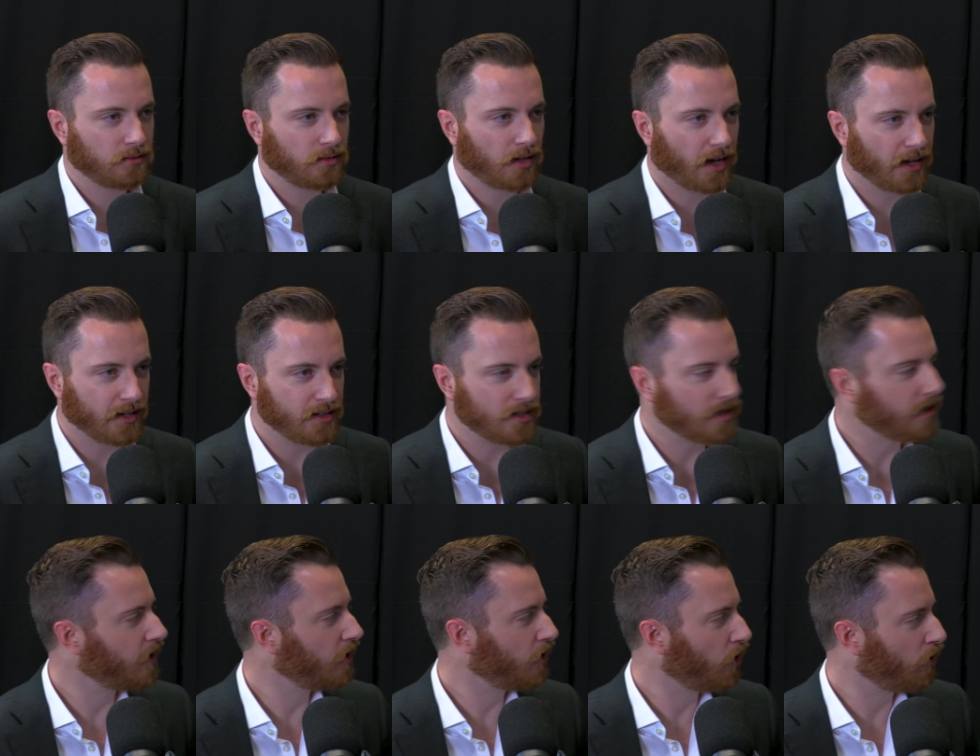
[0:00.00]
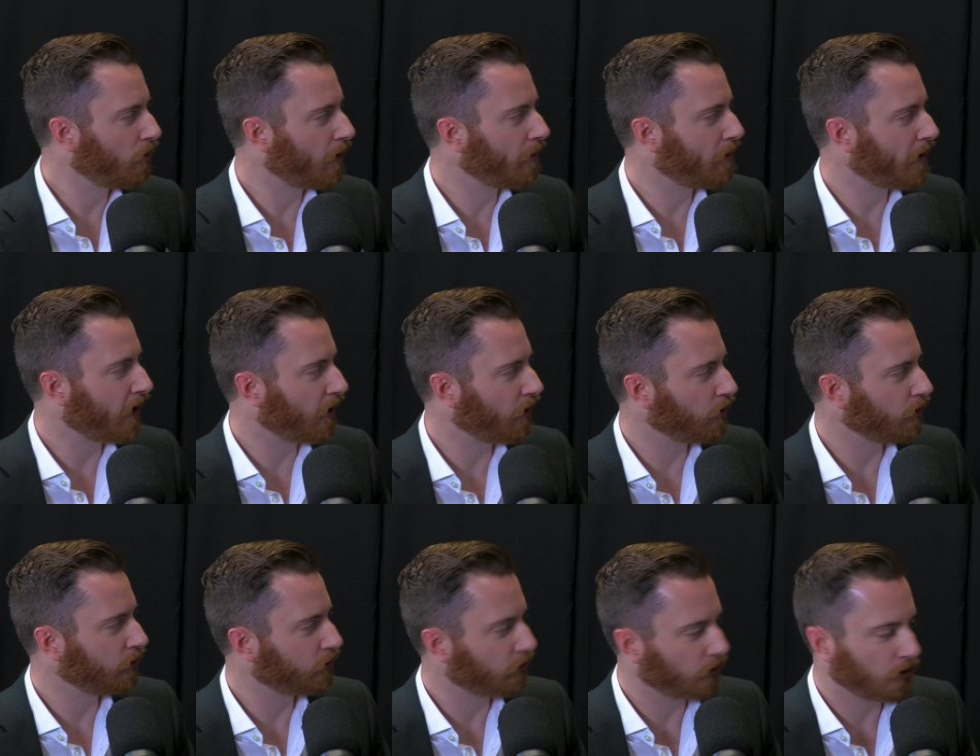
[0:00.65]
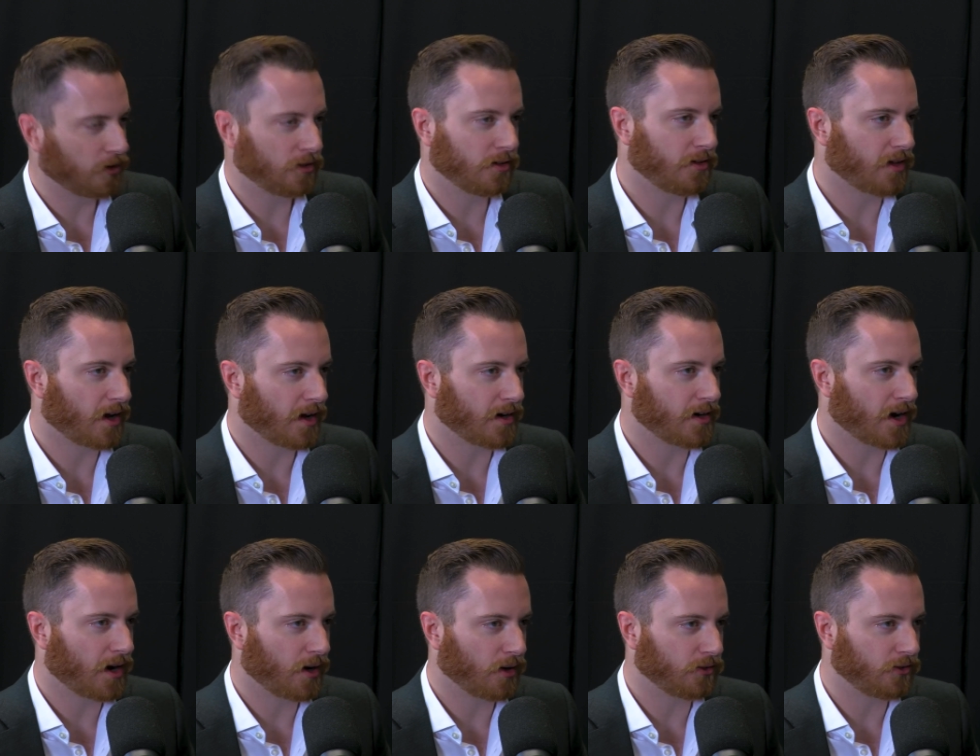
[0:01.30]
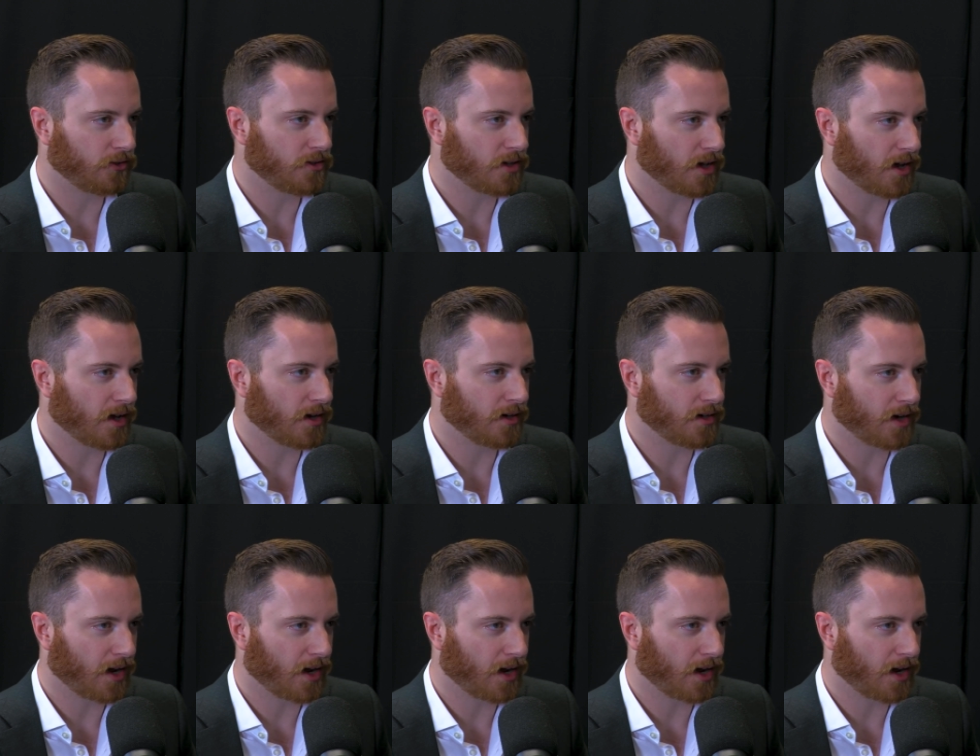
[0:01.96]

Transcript: I didn't know my battery is going to die. Now it's dead.